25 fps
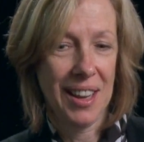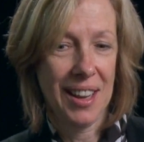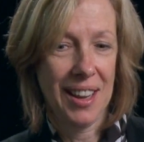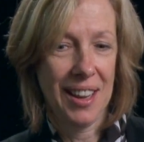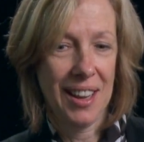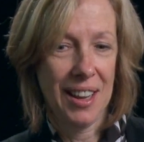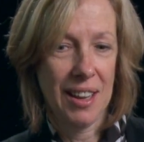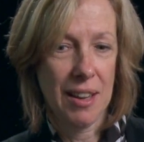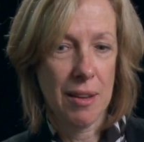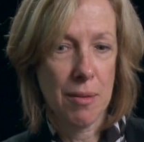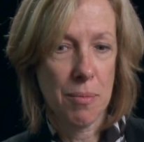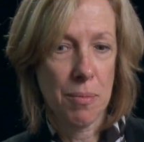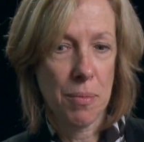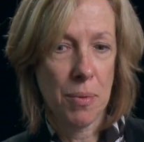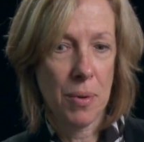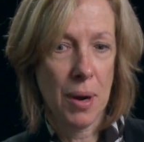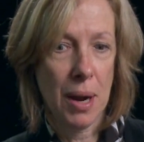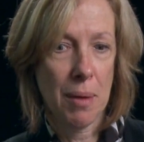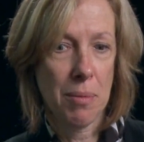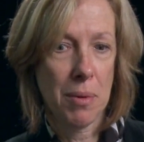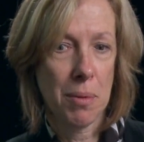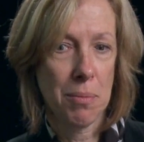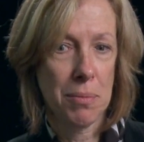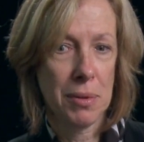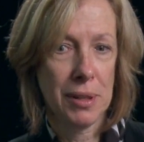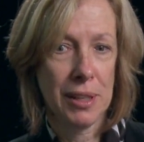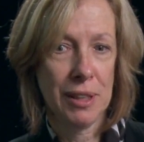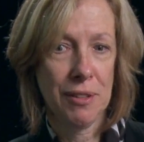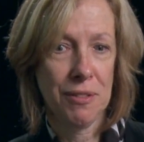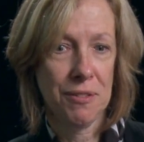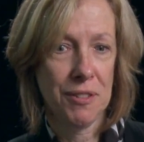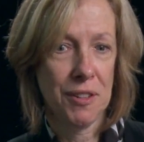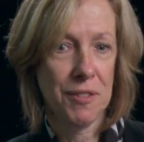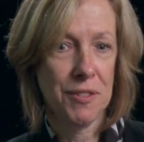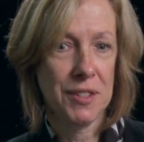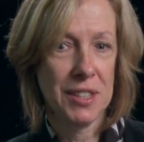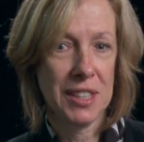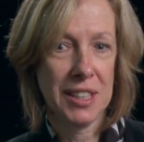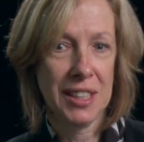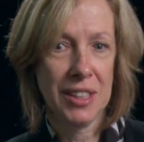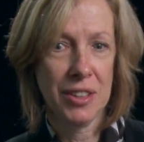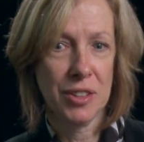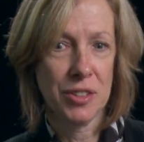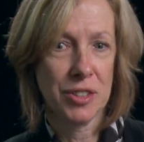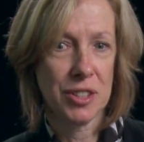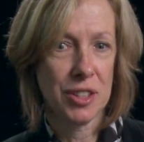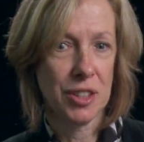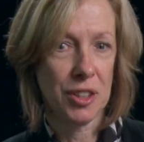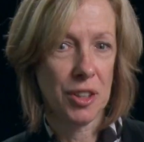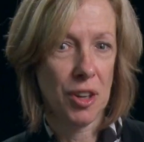Probably 50
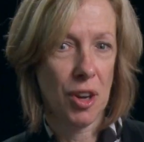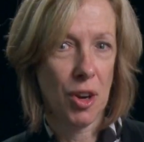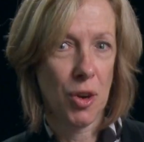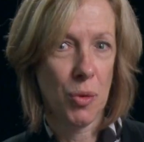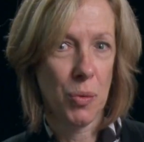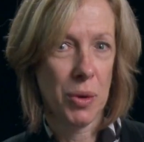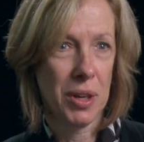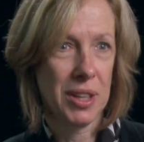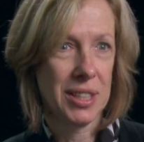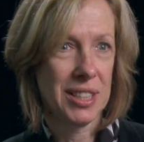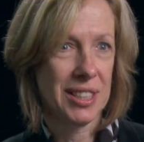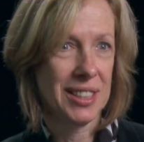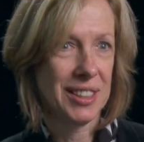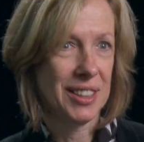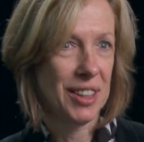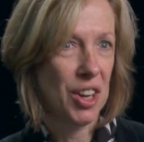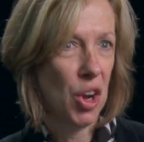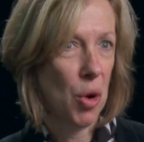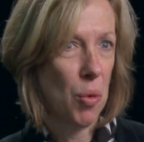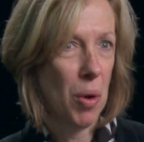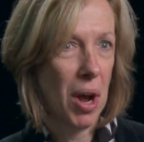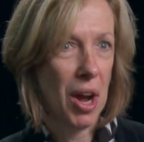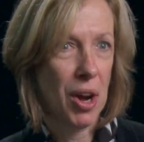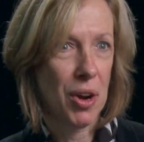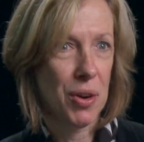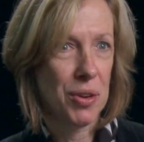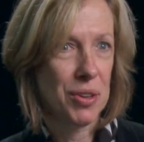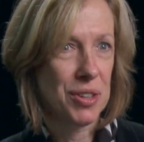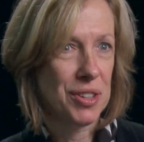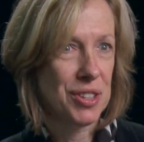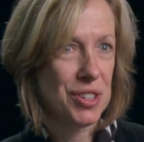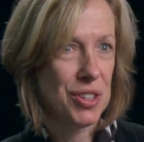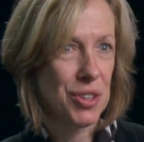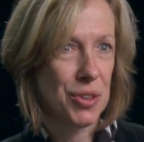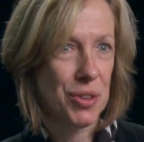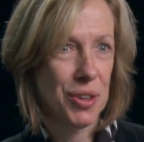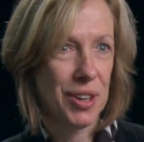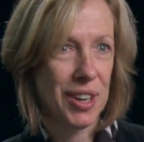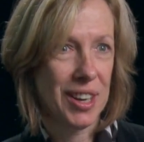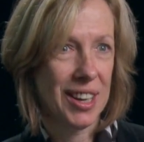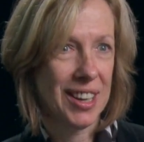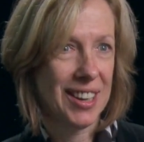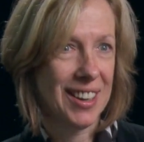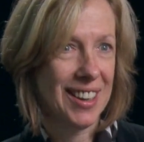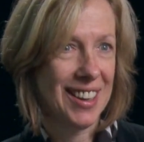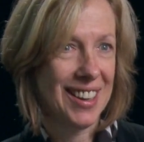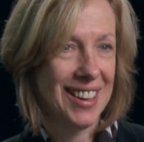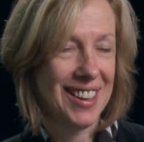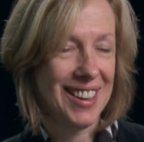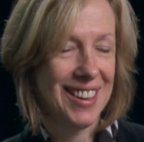years ago, we didn't go out
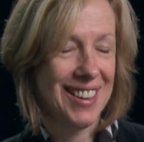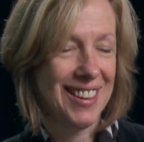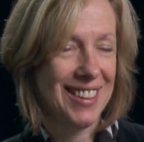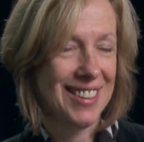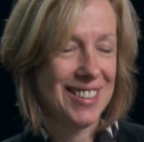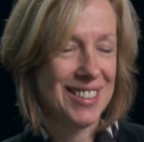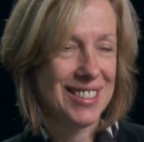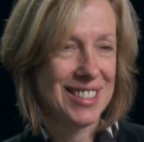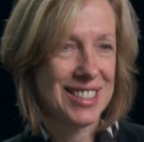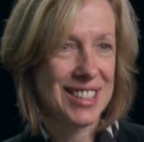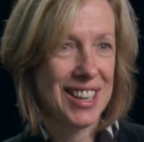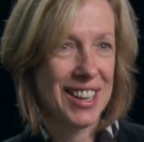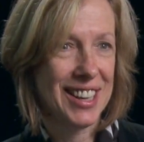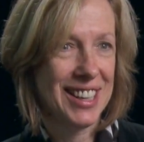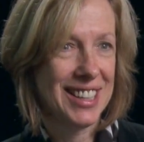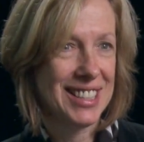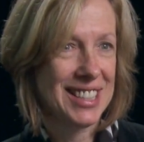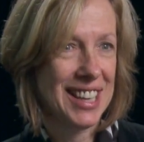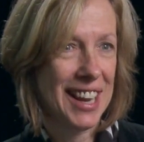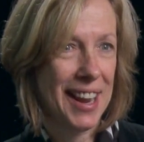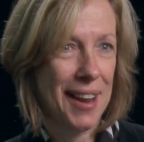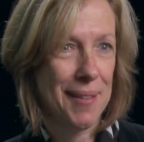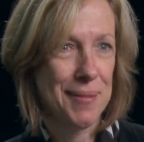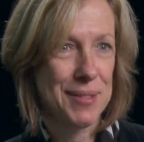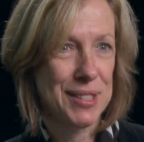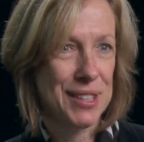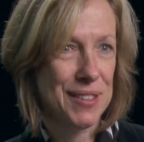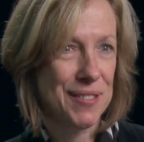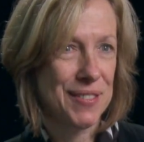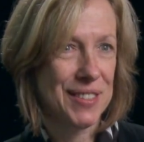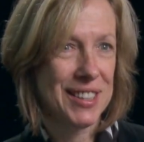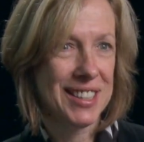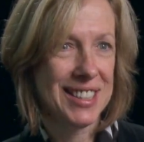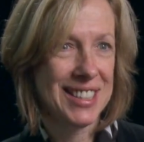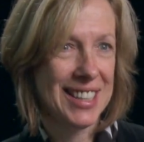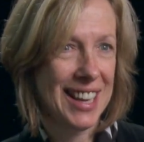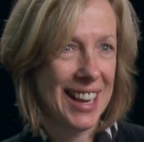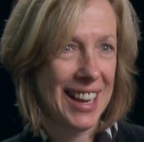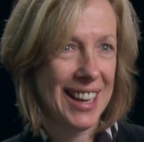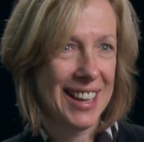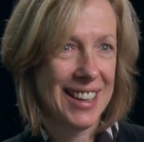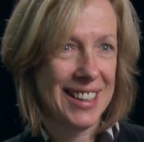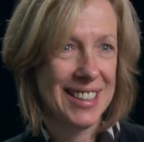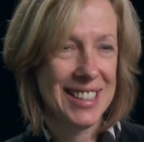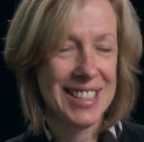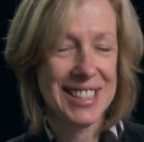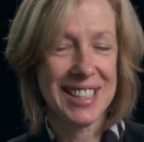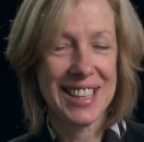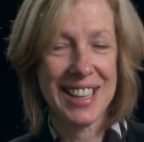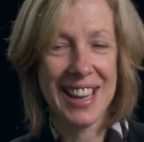during sunny times of the
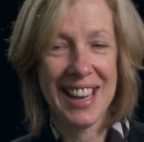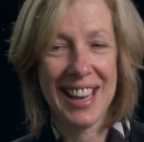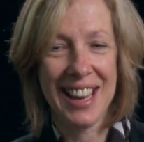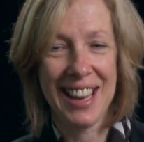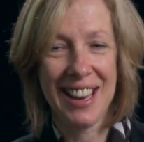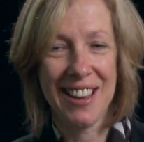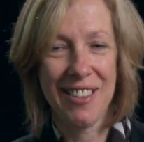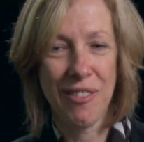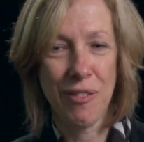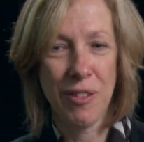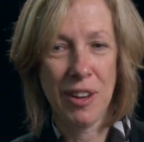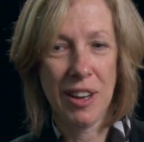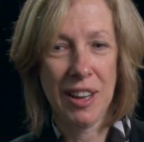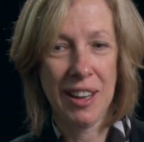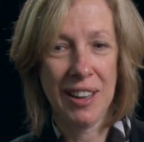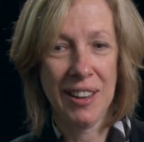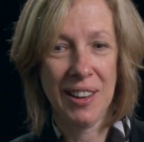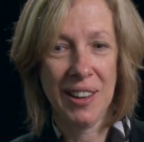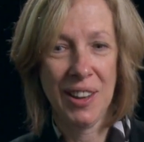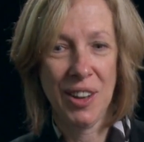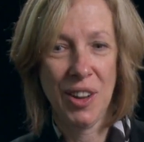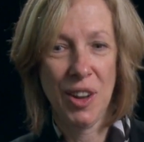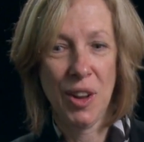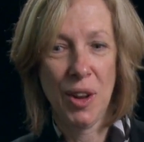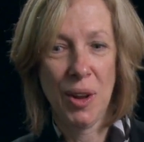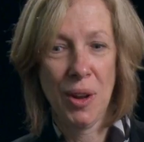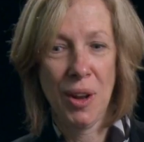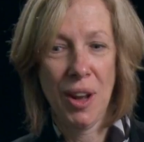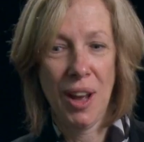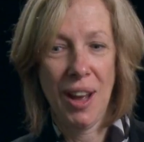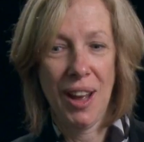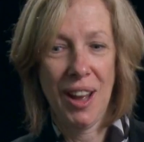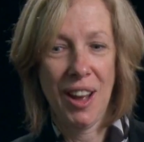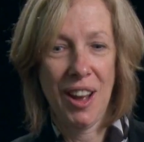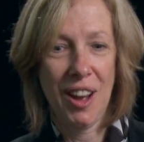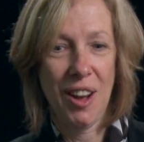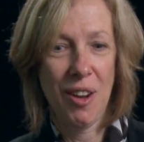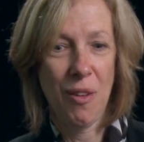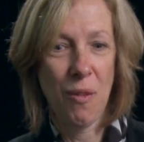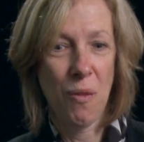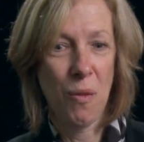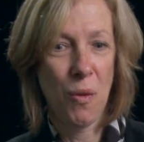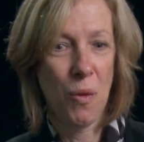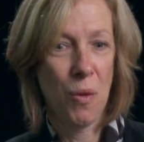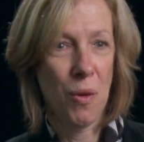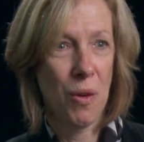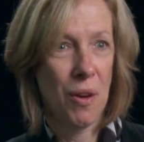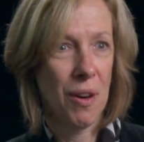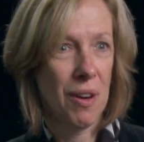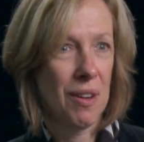days, and we
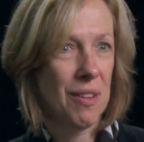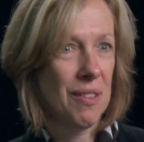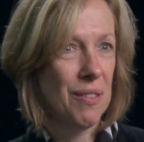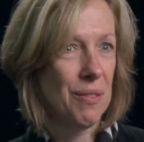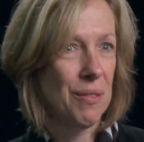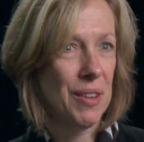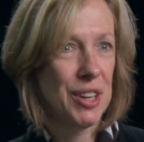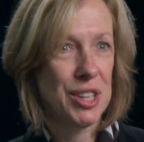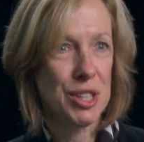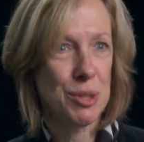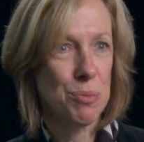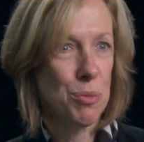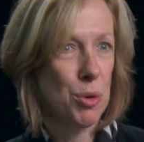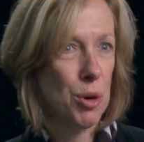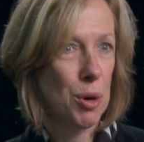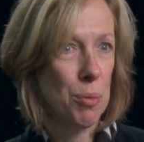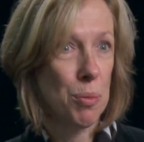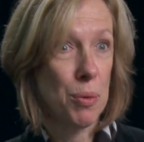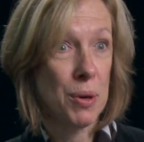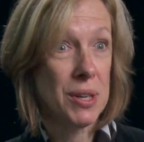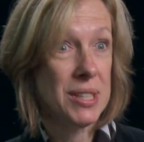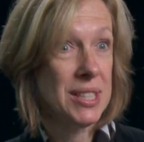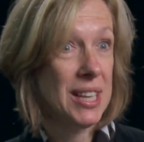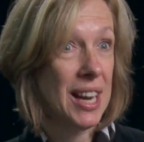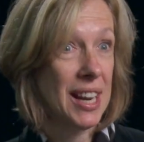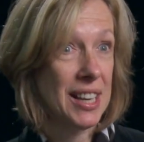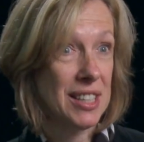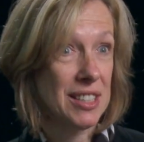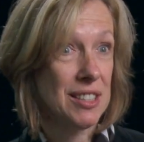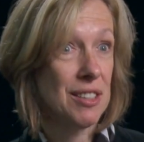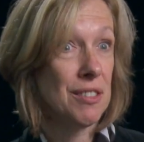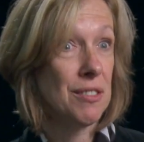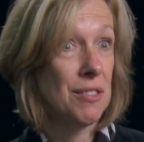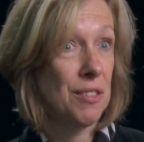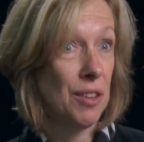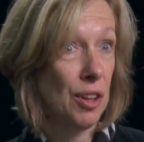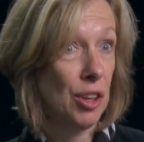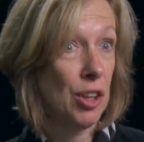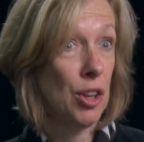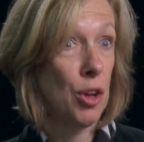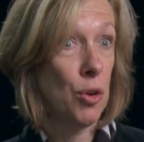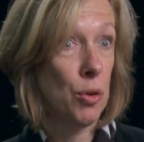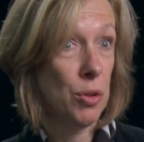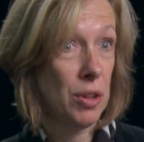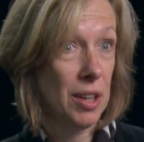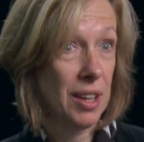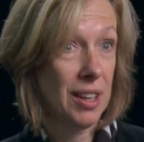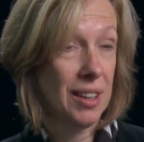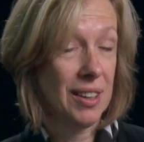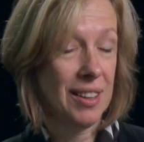wore much more protective
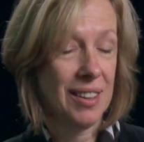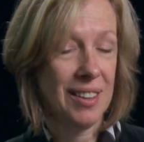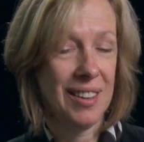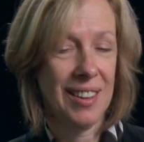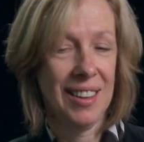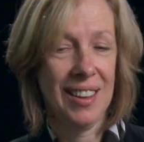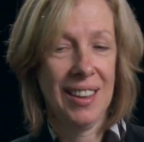clothing.